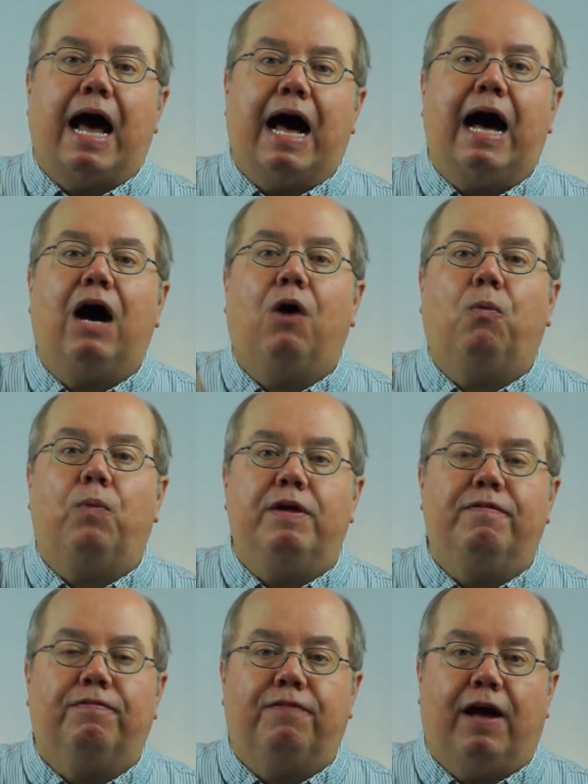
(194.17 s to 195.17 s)
how
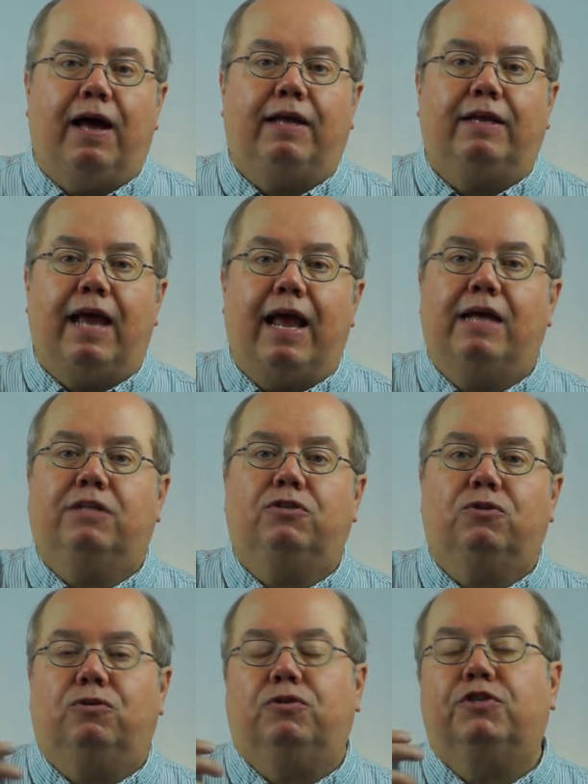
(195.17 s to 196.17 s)
we find
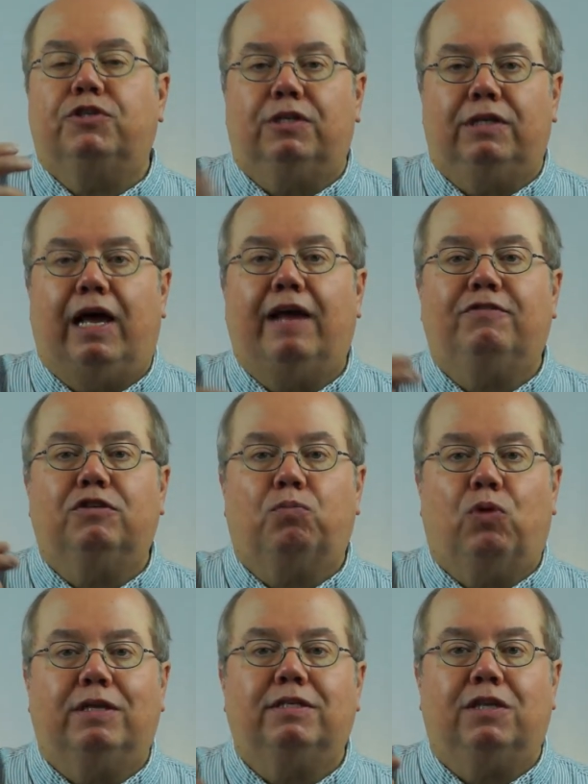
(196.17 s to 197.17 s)
answers to life's
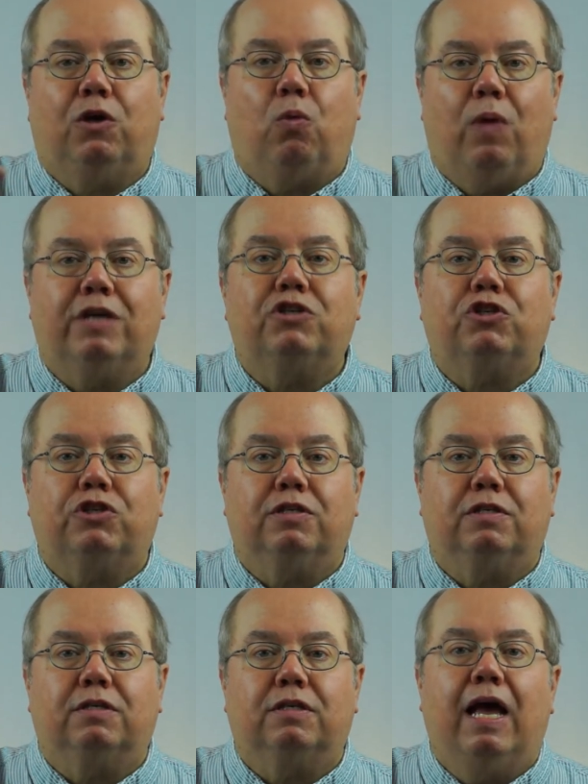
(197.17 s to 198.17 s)
pressing
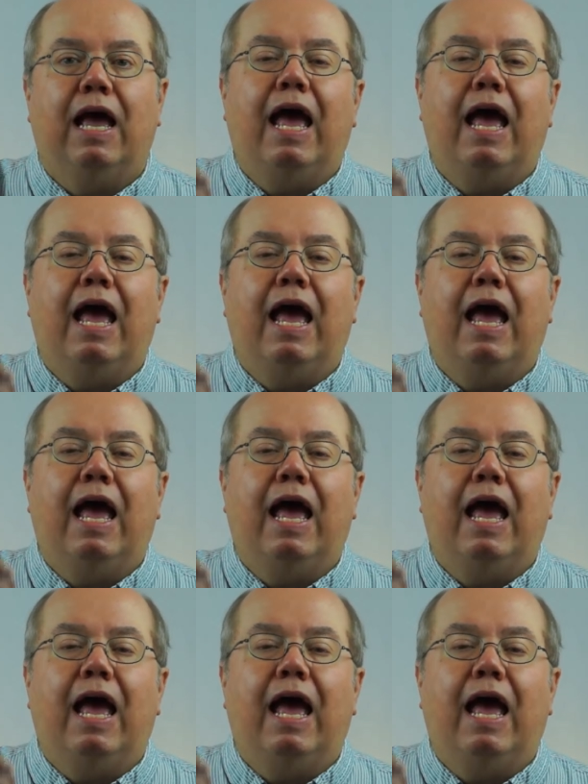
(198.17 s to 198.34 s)
questions.